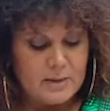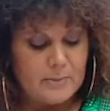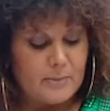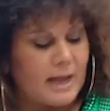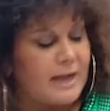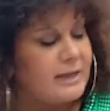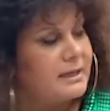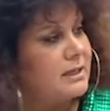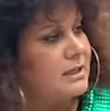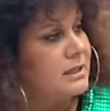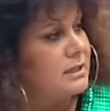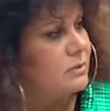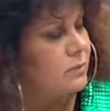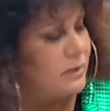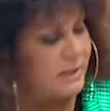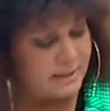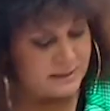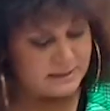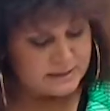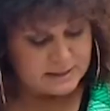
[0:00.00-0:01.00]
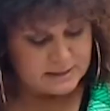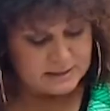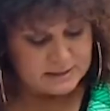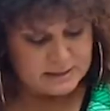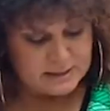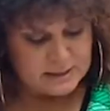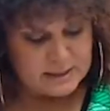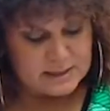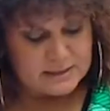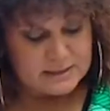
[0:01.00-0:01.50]
back in
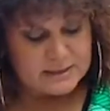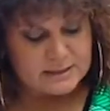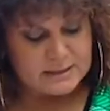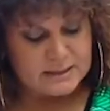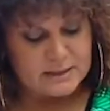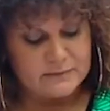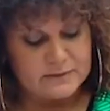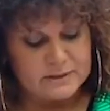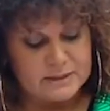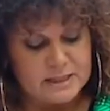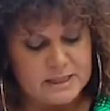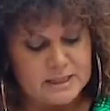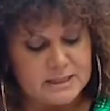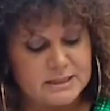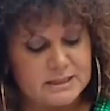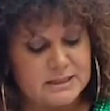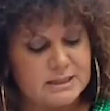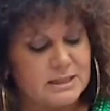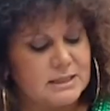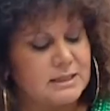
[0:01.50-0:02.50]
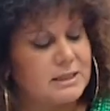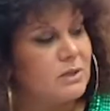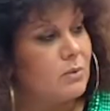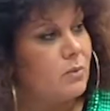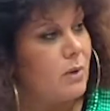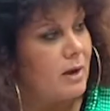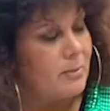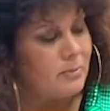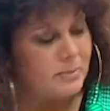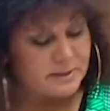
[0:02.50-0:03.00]
2016 to 17,
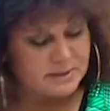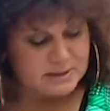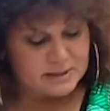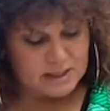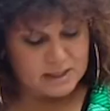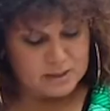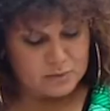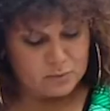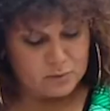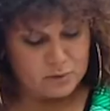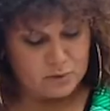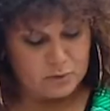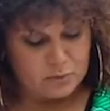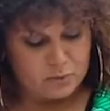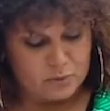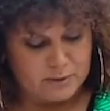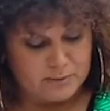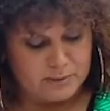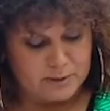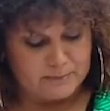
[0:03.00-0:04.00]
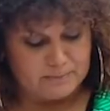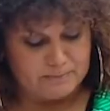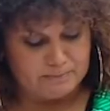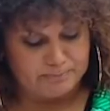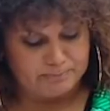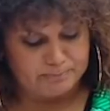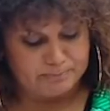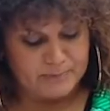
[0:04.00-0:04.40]
61% were women.